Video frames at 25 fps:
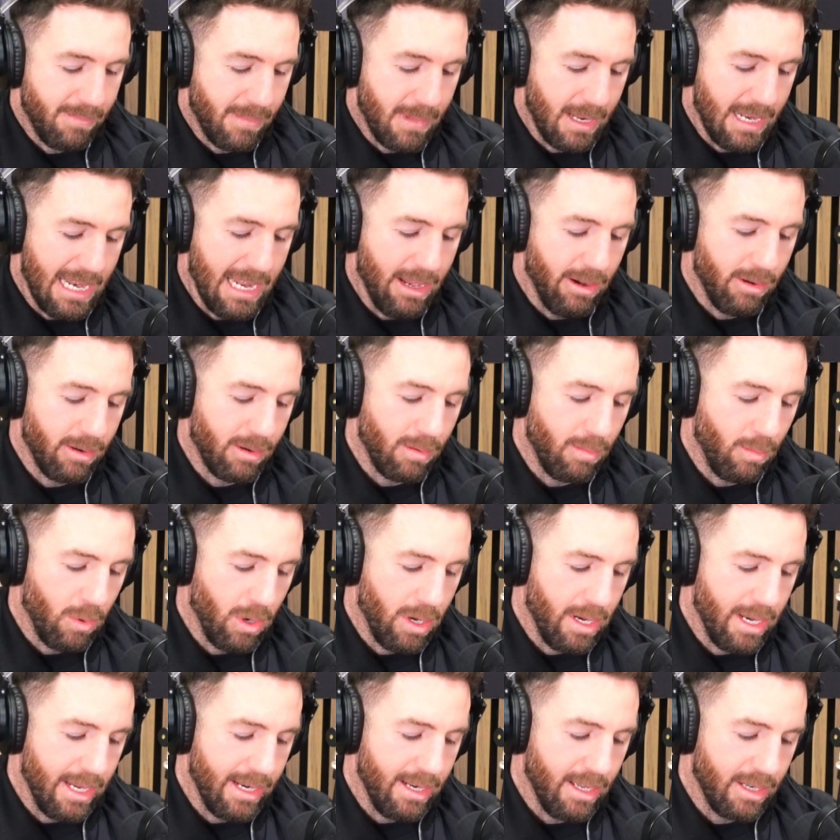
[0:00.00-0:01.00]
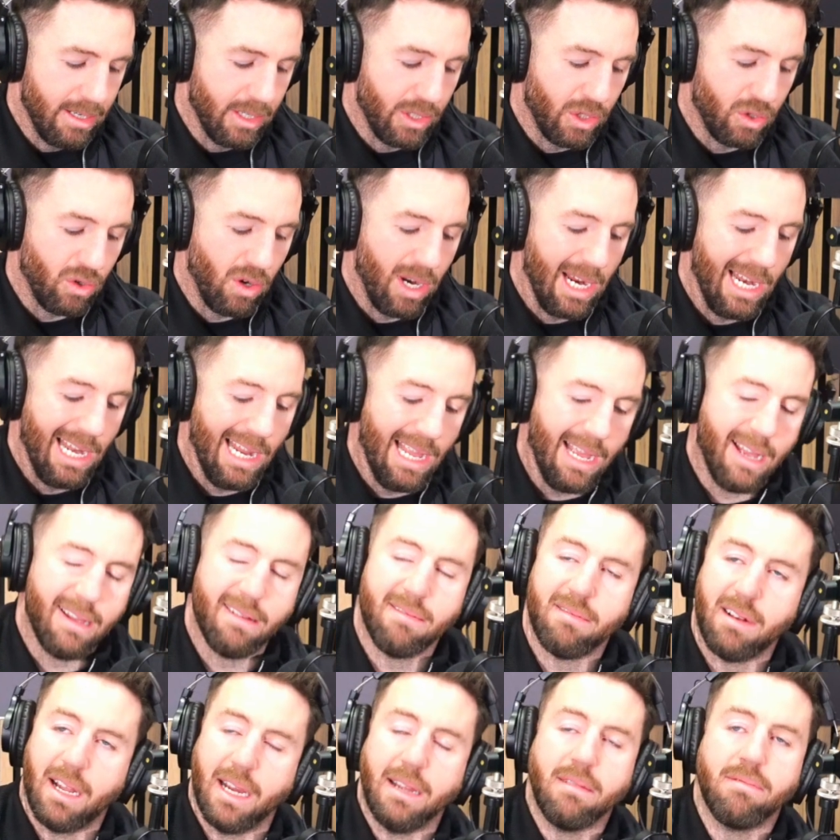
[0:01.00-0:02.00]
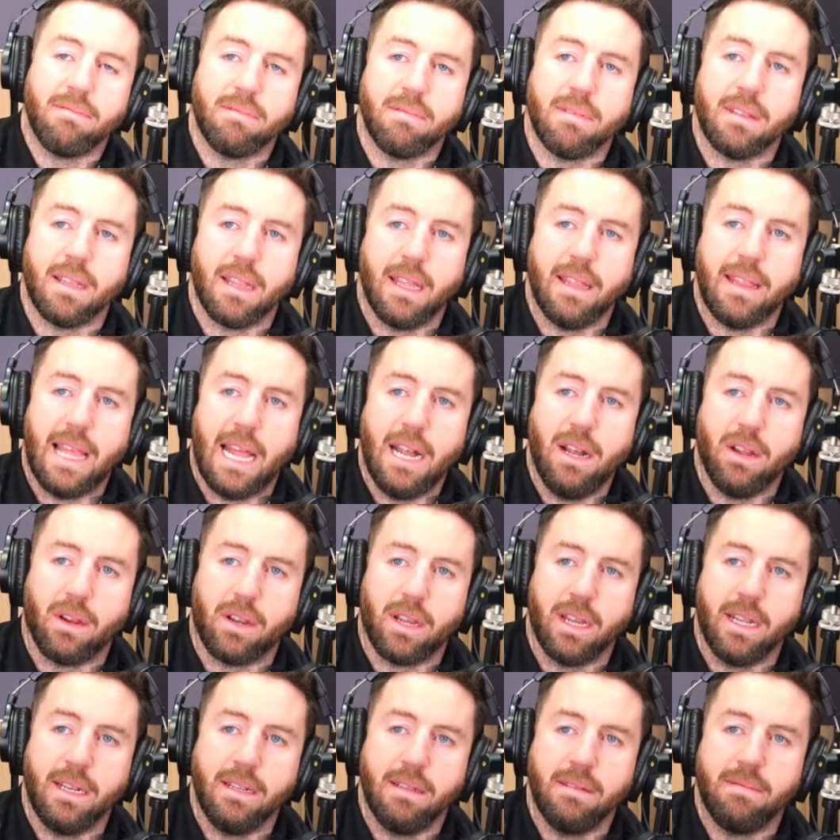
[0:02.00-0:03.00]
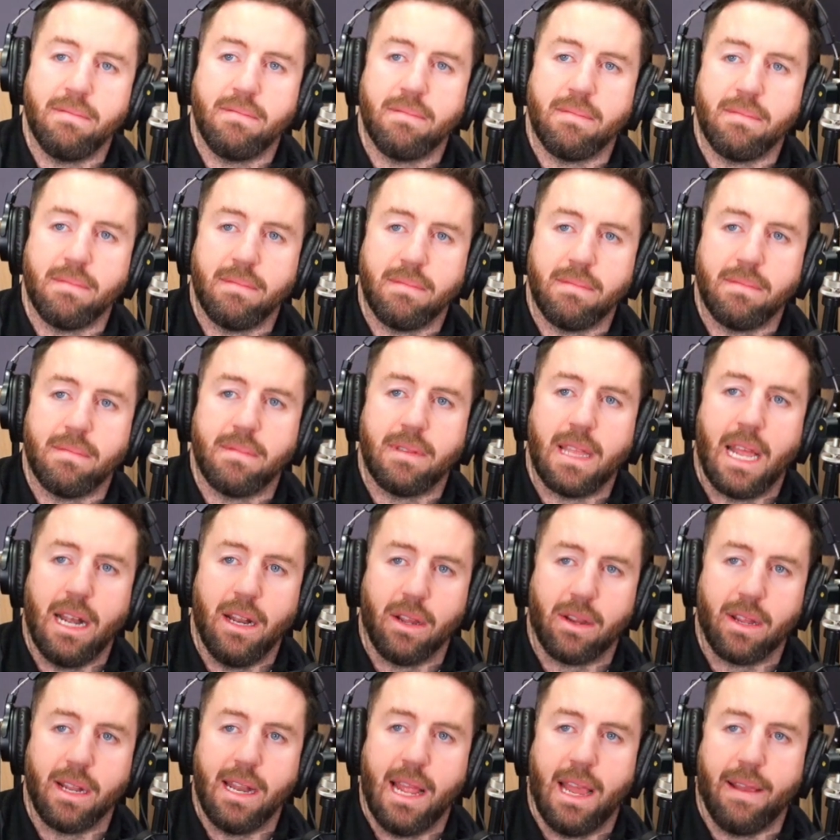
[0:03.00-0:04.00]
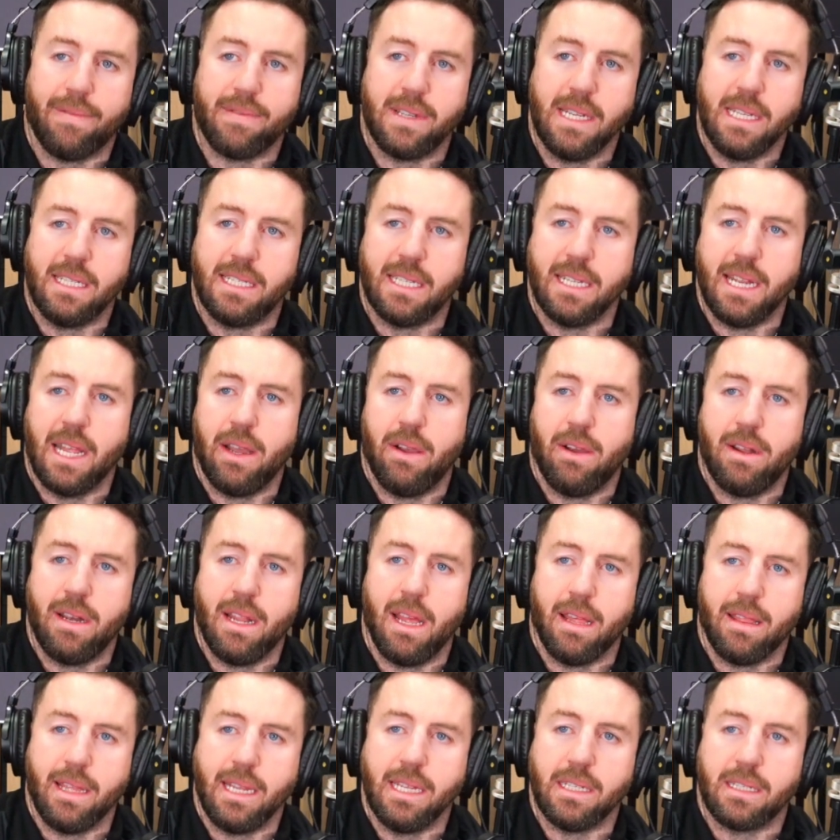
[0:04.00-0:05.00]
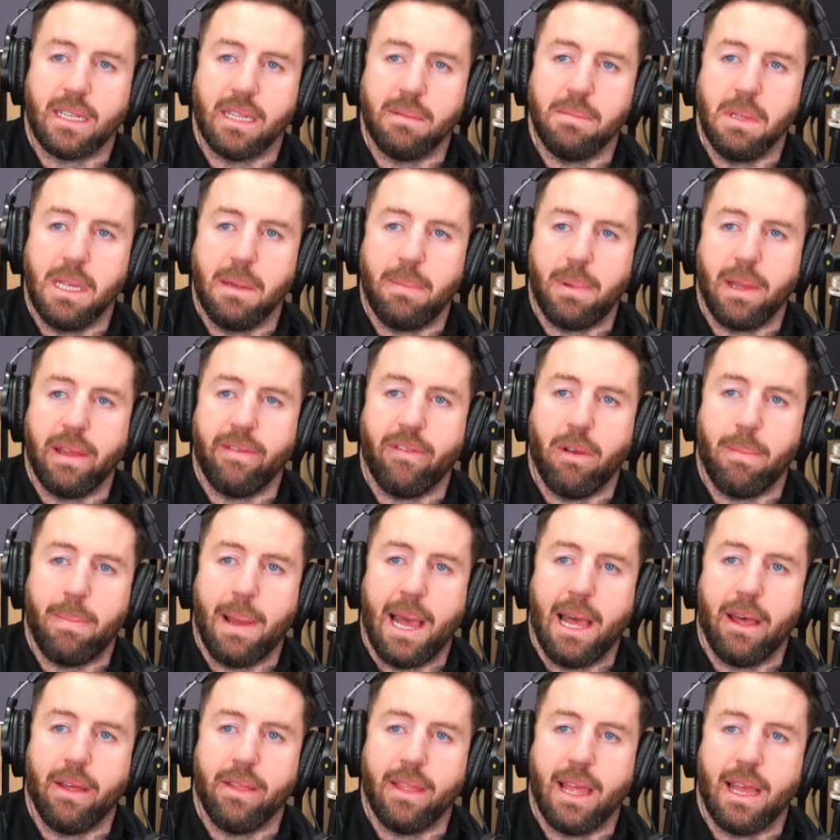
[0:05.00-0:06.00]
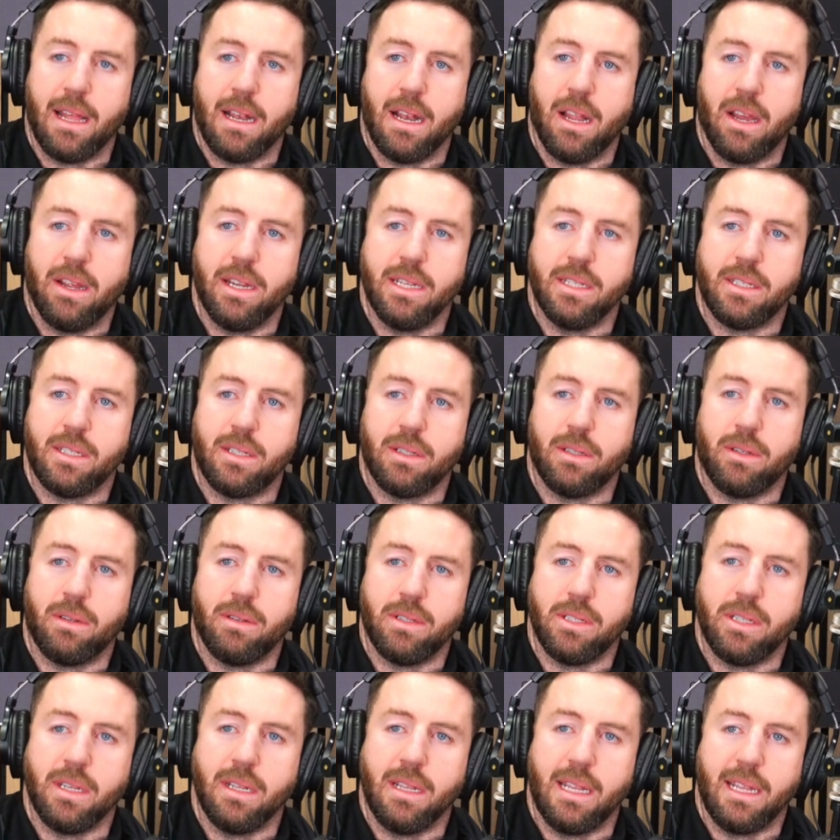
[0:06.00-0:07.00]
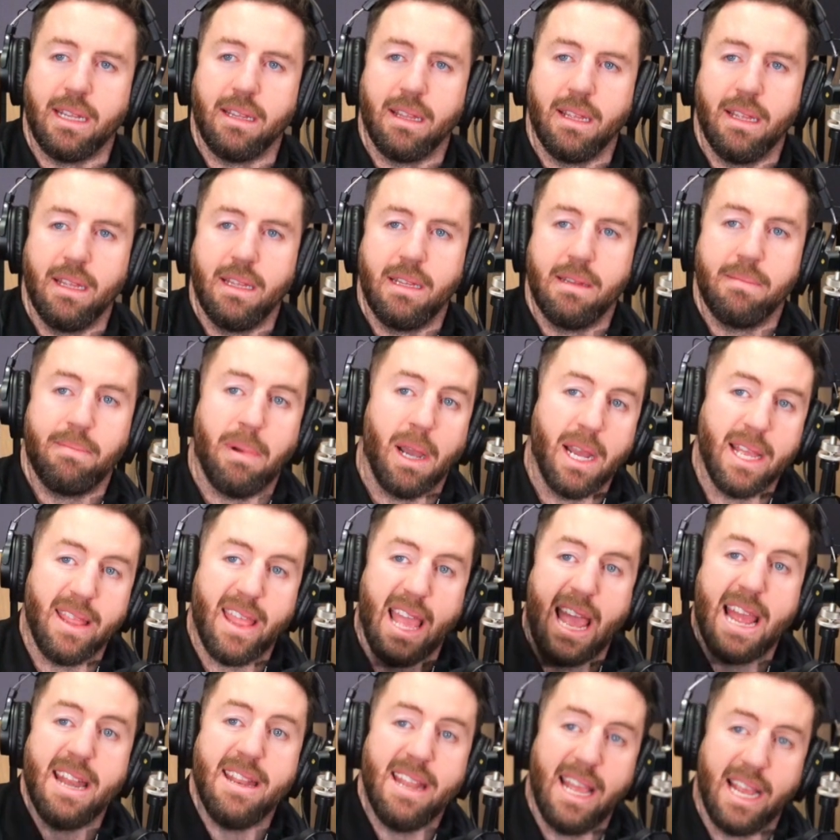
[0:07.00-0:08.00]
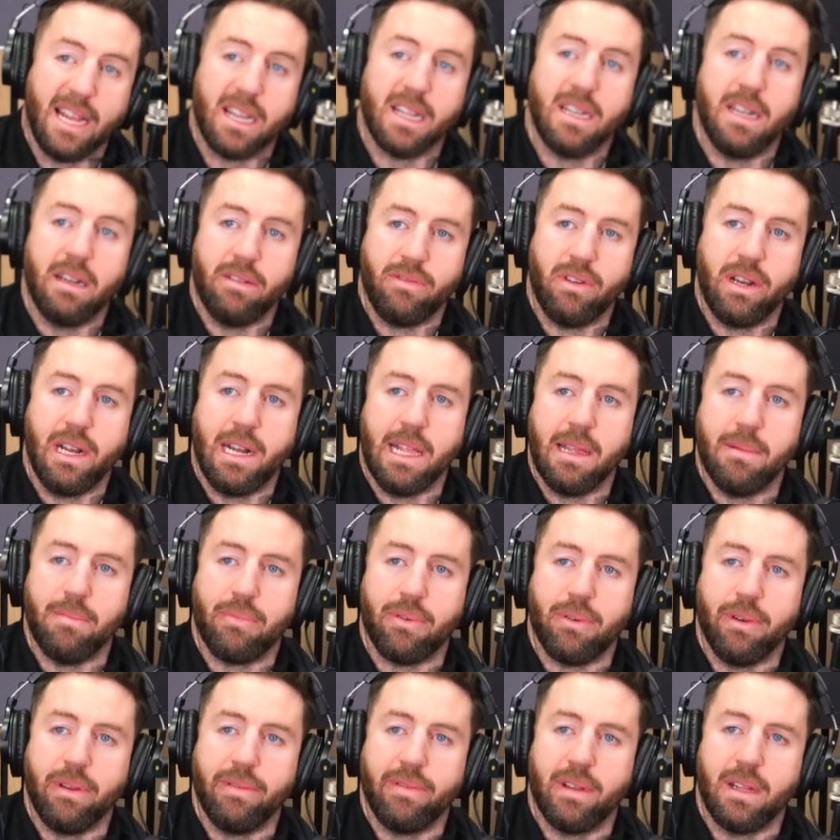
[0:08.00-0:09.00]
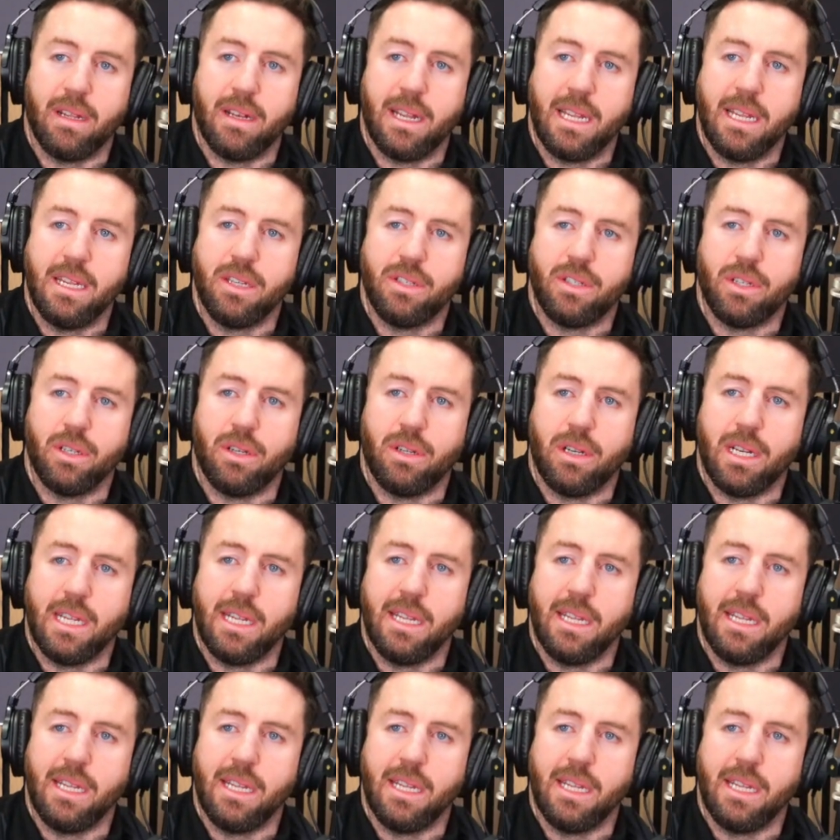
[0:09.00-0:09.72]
little word on Australia, like they're looking half decent now, and I think it's going to be a bit of a battle that Lions tour. Do you think by then they're going to really improve, aren't they? Surely.